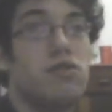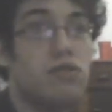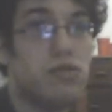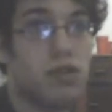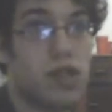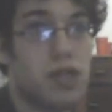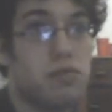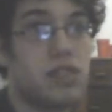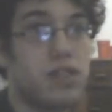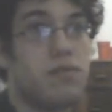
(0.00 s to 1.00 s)
usually
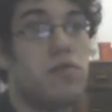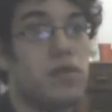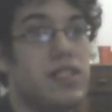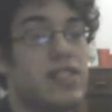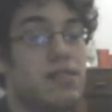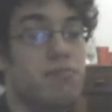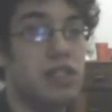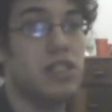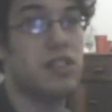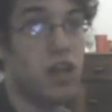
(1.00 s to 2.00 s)
when someone wins the
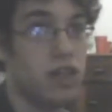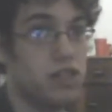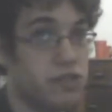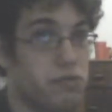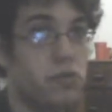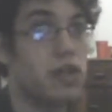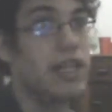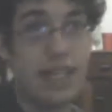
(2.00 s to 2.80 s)
million dollars, we're